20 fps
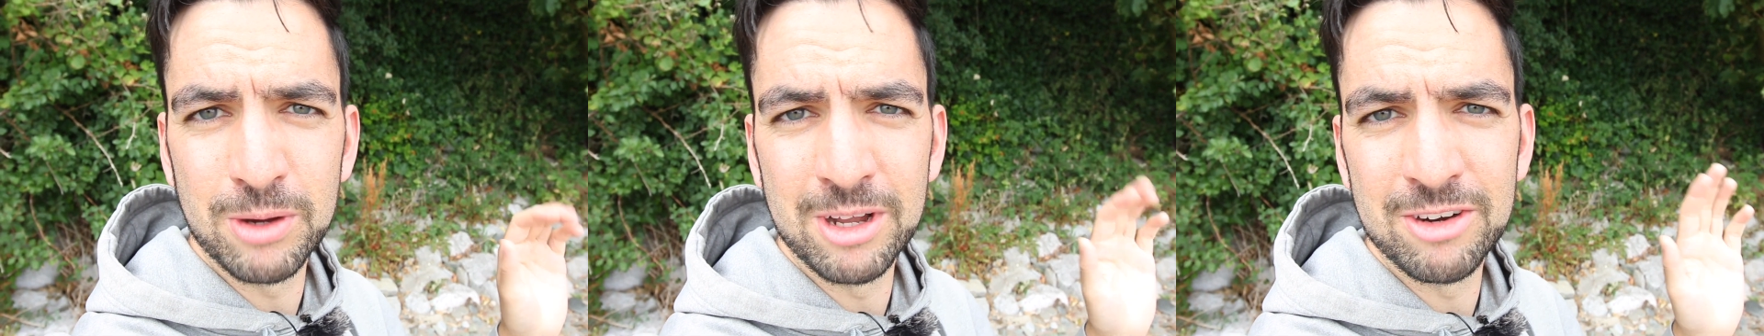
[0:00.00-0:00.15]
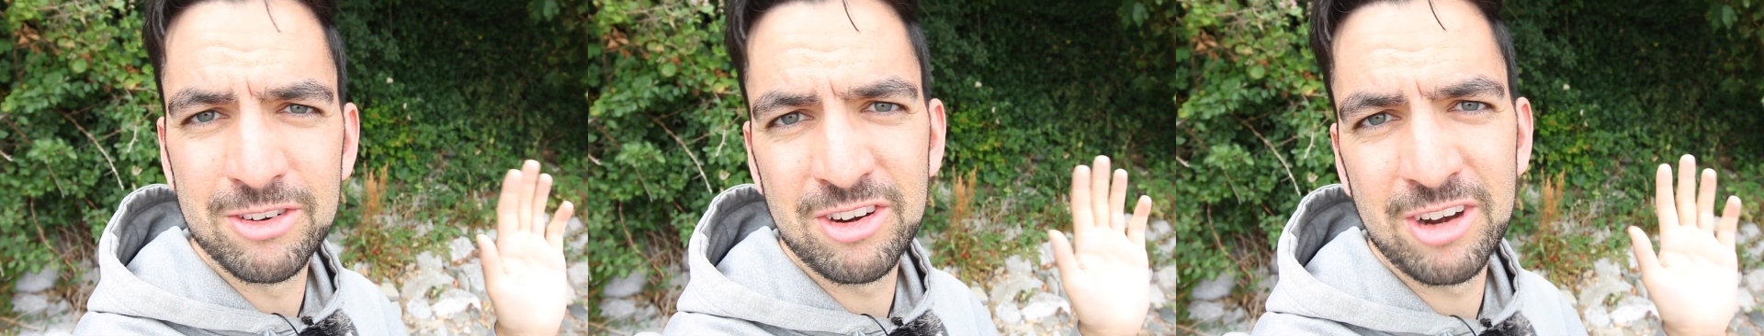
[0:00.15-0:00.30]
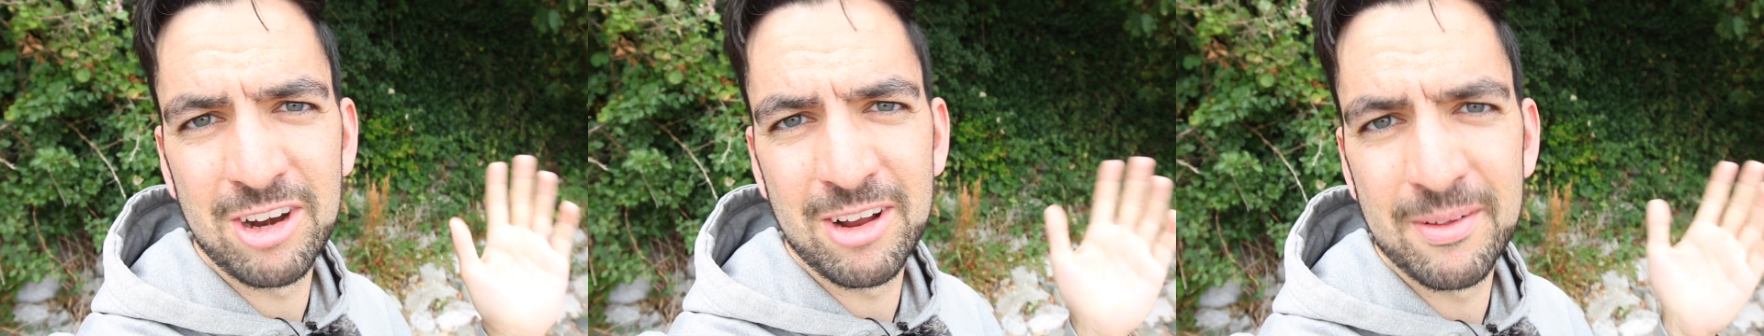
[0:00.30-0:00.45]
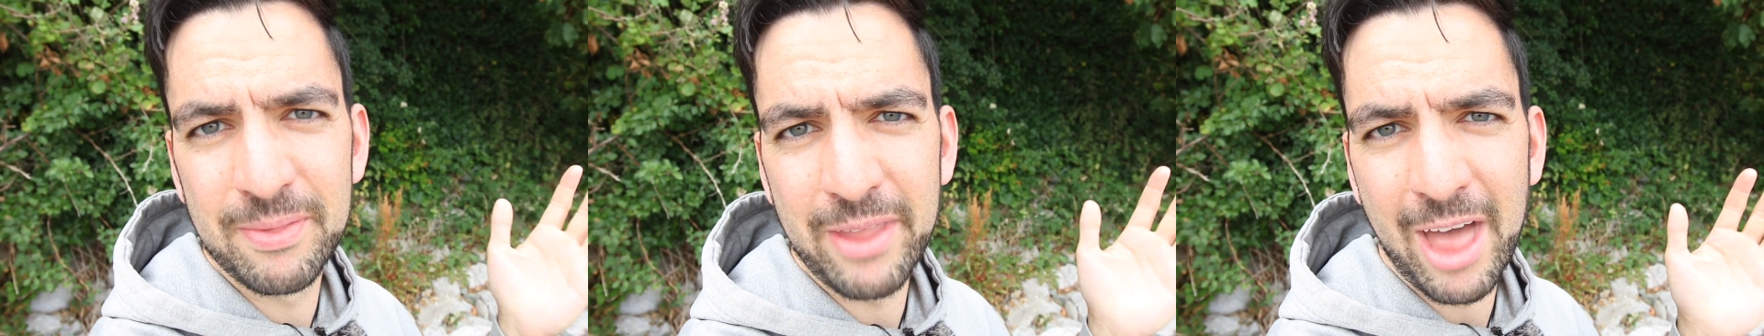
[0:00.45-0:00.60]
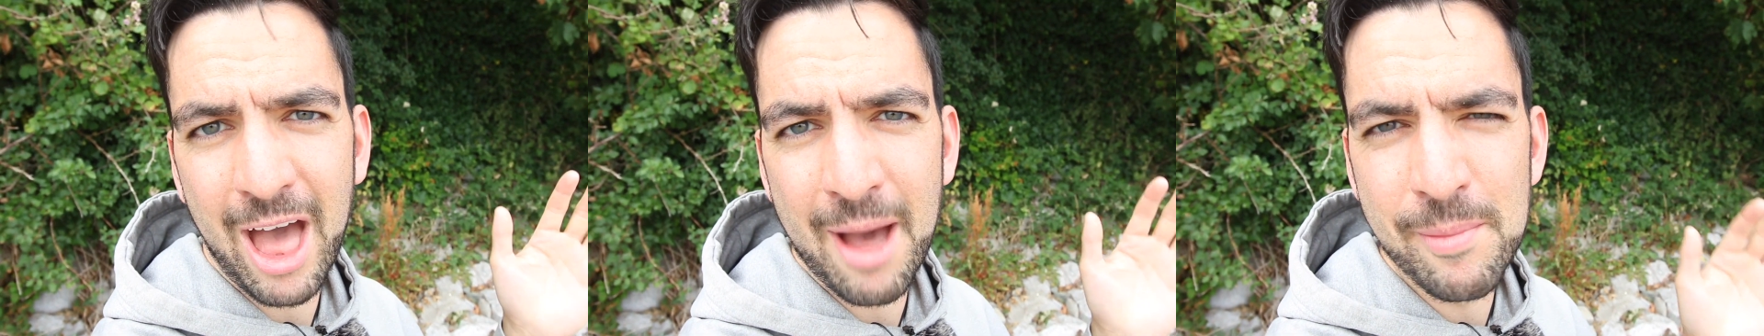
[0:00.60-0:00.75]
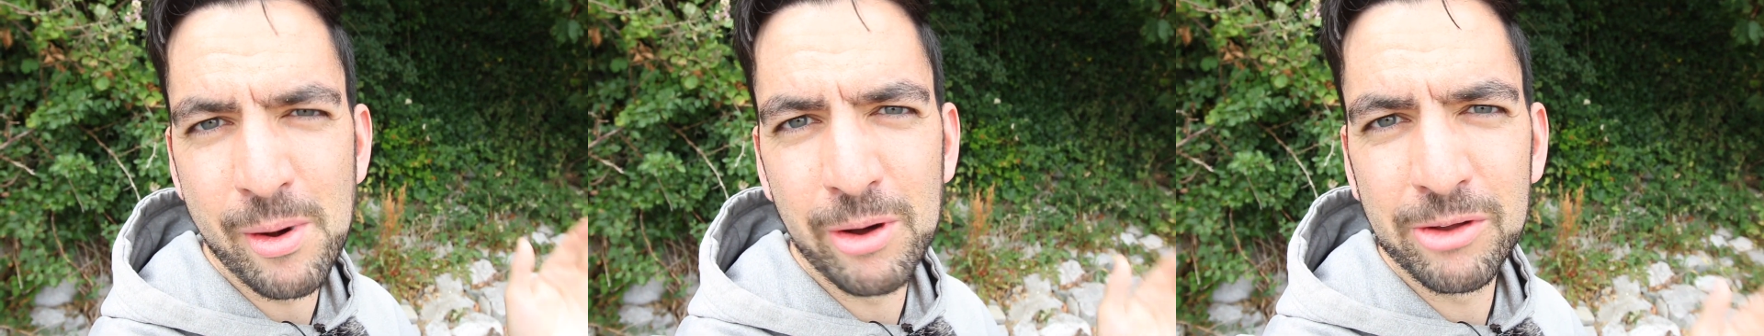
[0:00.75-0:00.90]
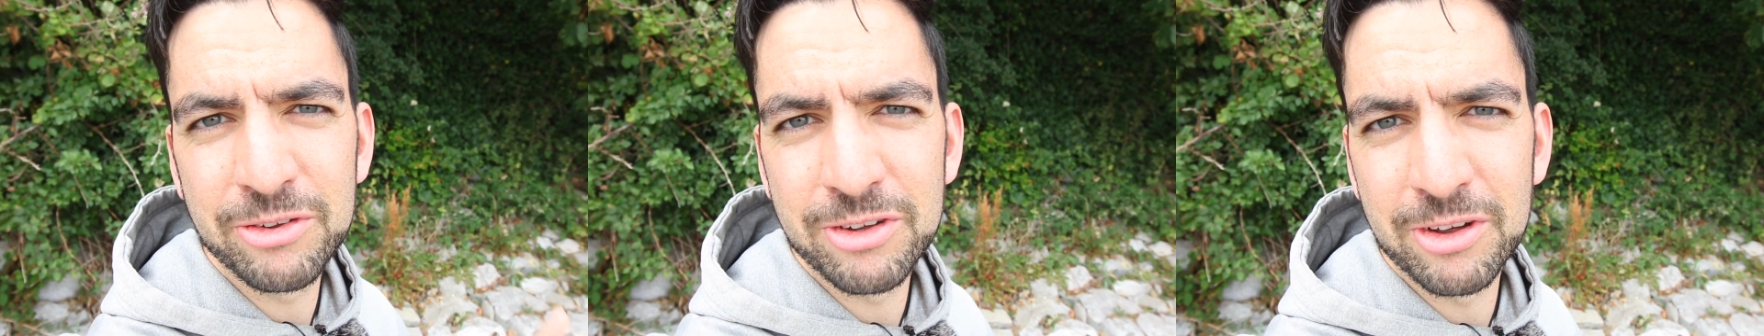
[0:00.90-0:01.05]
which
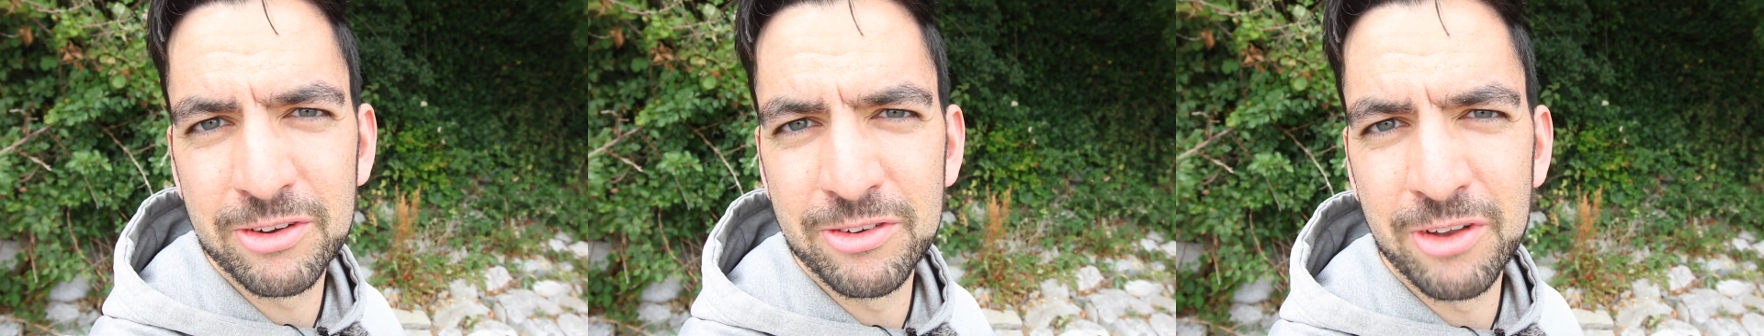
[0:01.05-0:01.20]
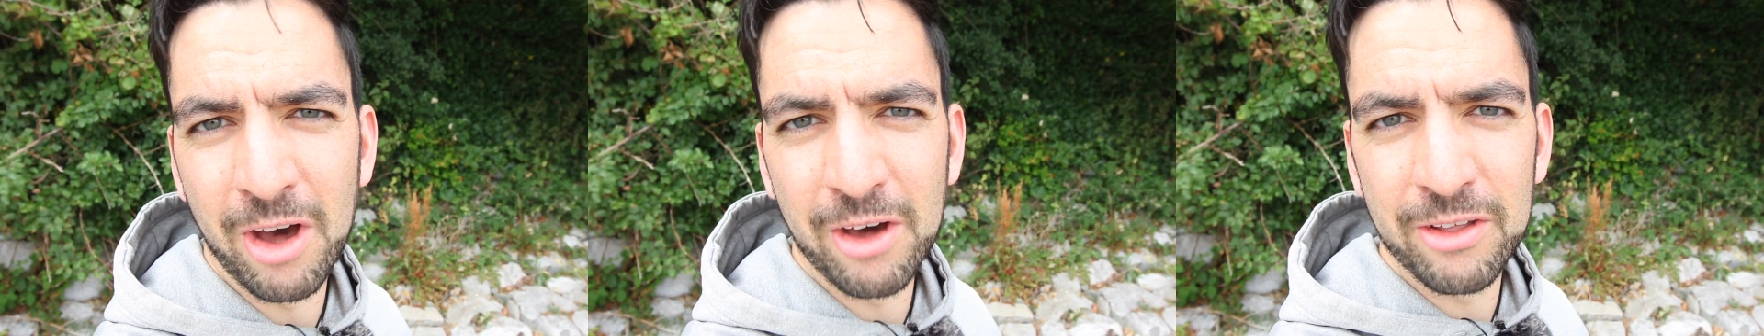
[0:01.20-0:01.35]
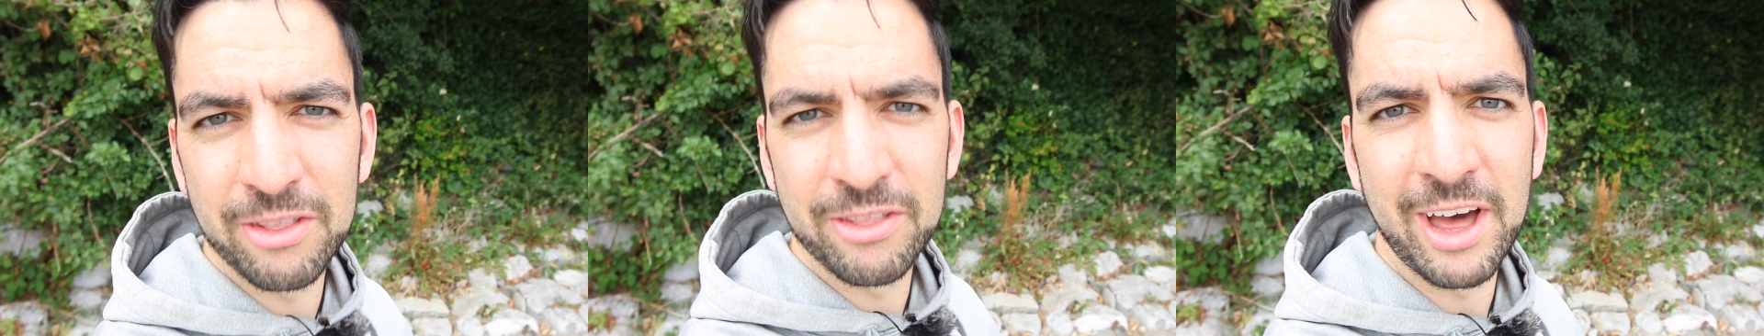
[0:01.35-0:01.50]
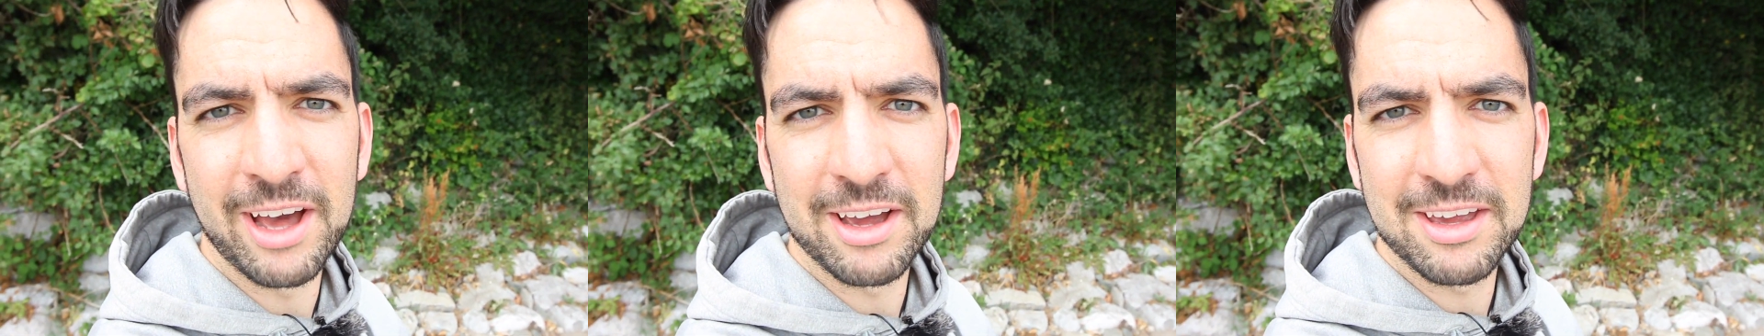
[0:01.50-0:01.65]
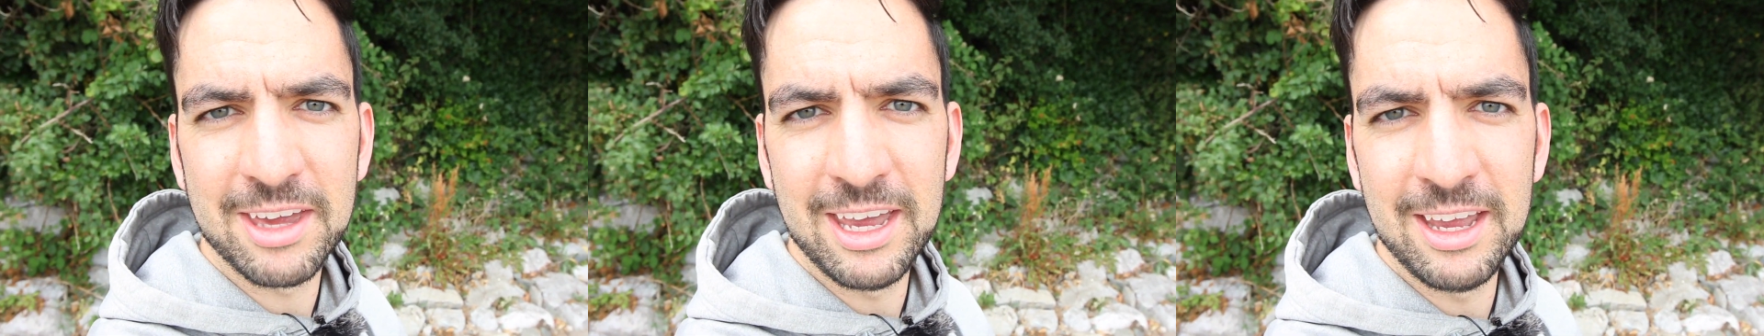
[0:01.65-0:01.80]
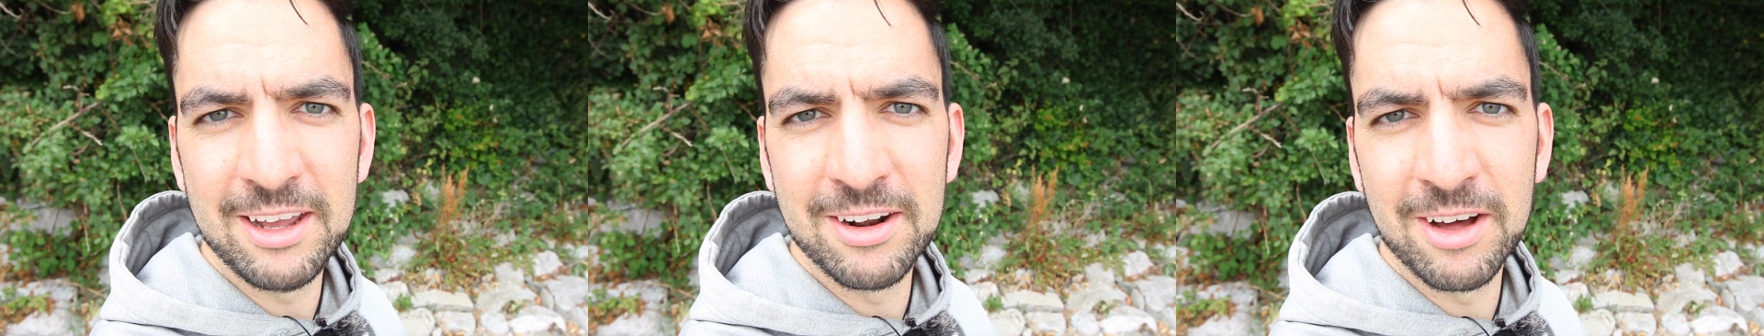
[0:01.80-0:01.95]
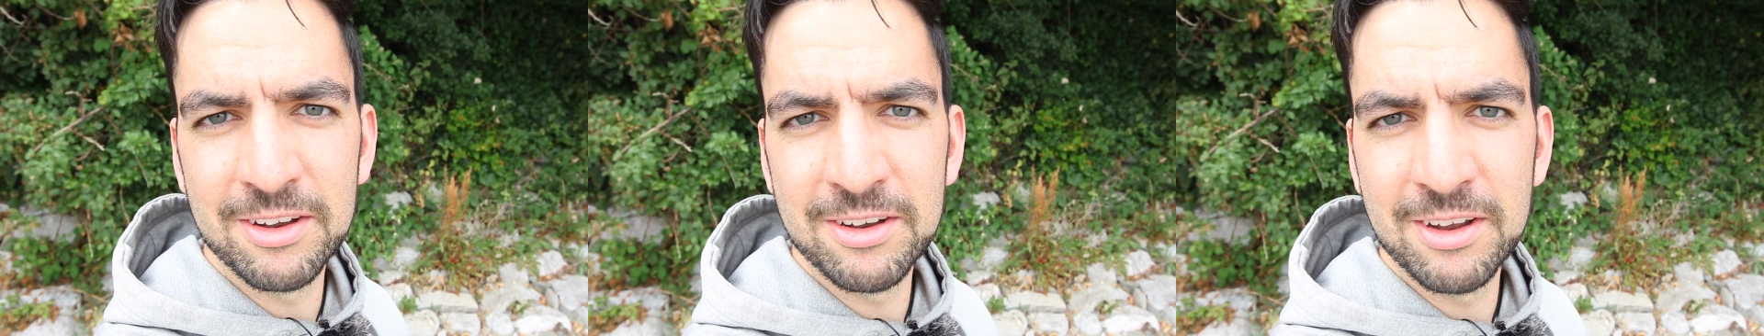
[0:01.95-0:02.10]
I'm also not that
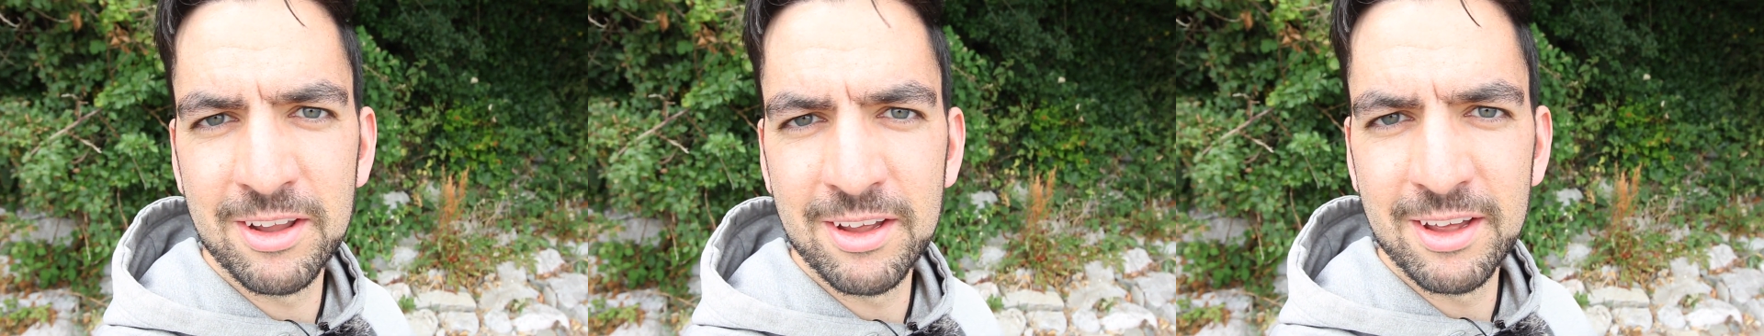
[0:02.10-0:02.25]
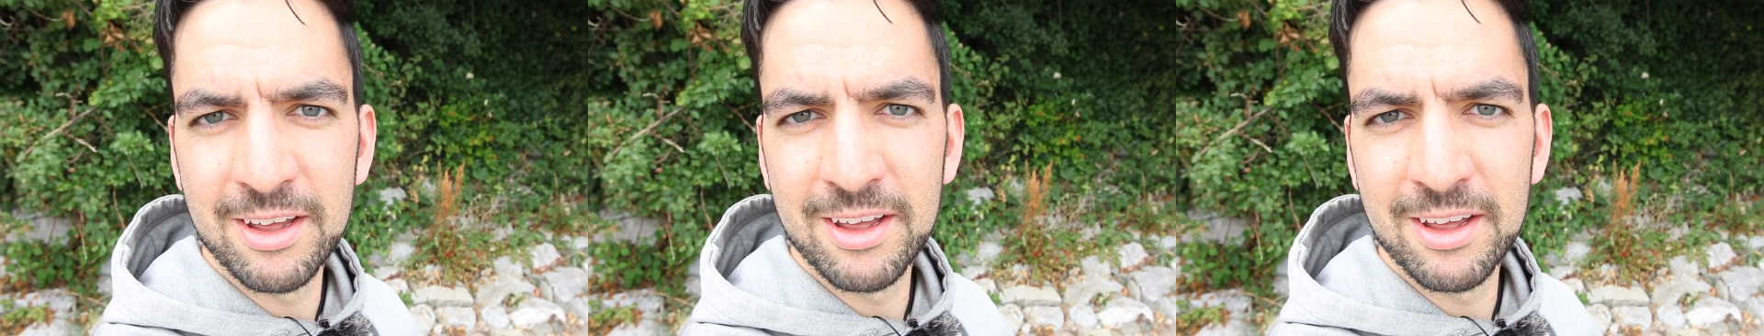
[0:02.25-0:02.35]
keen on.